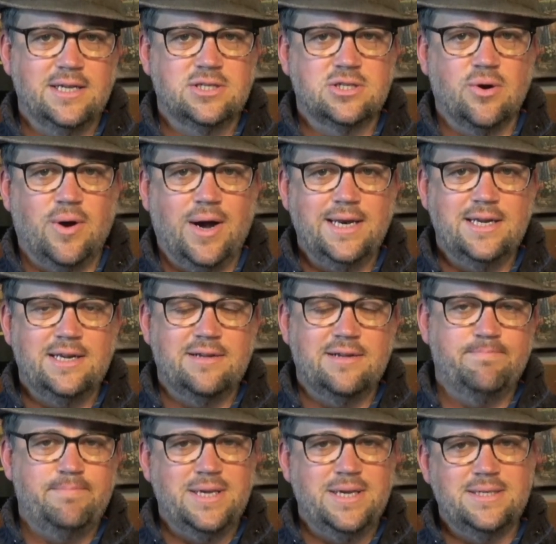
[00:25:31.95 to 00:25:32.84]
And so I
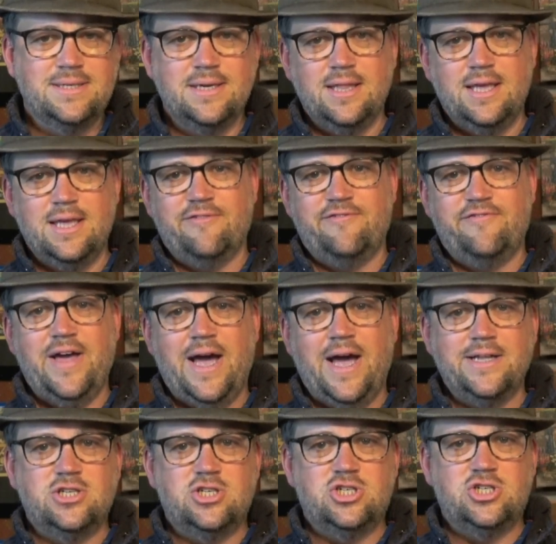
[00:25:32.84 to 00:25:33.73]
did basically a
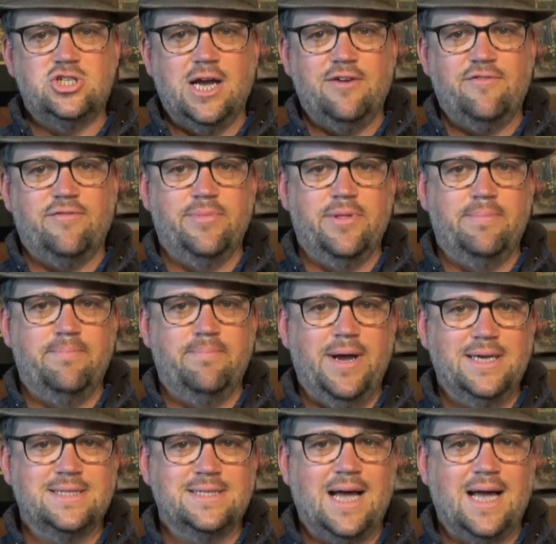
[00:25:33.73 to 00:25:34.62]
fact check from the
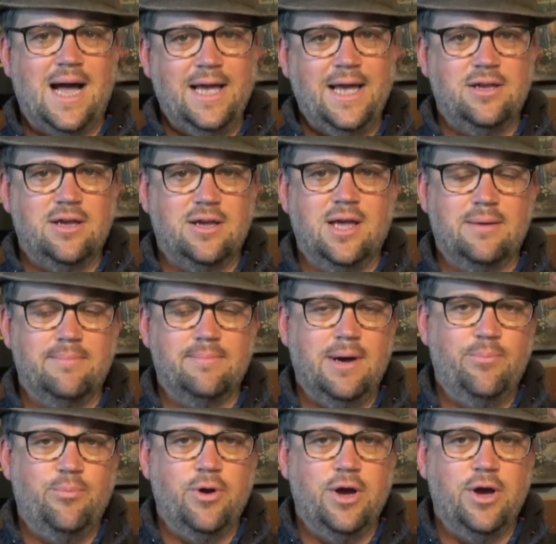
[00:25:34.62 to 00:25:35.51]
best I could
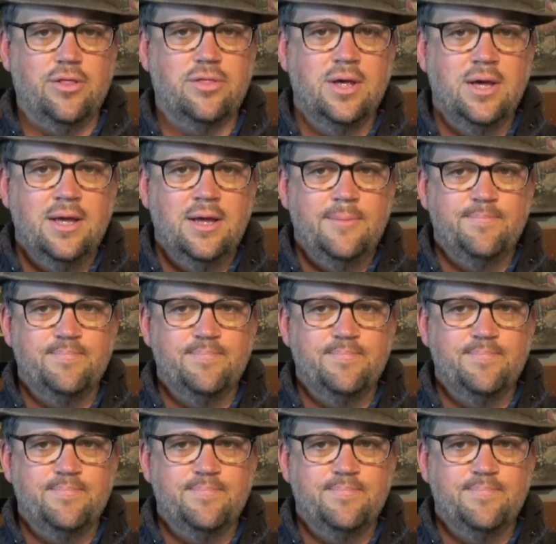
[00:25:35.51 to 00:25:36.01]
come up with